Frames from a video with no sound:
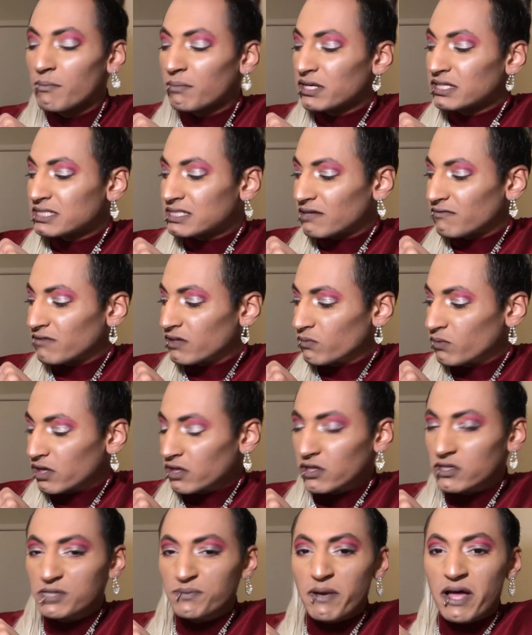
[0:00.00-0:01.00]
But it's definitely one of
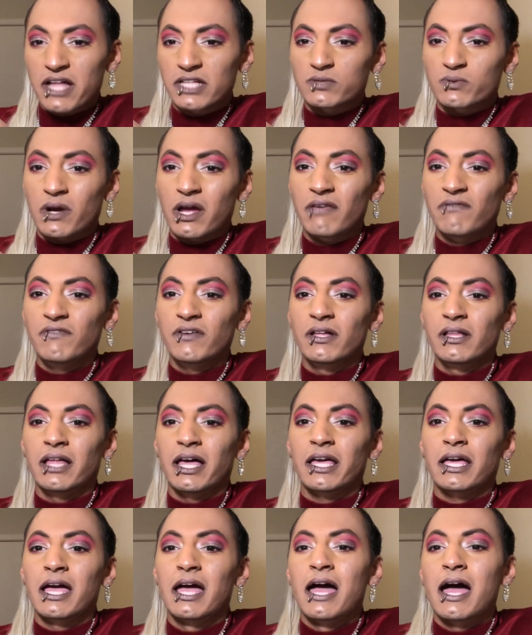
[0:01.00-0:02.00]
those palettes where I feel
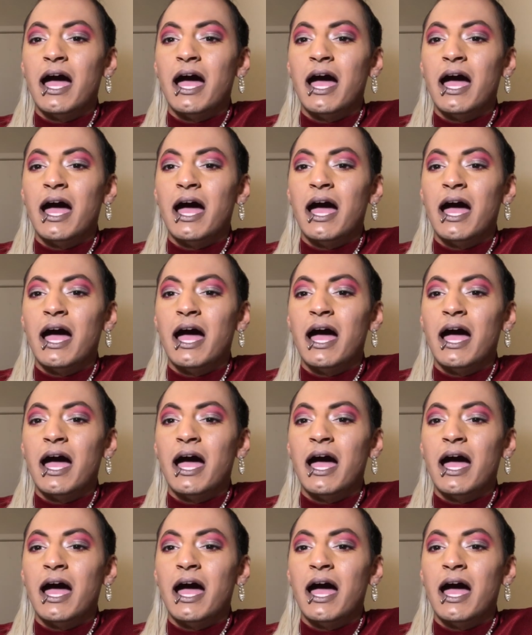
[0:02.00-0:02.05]
like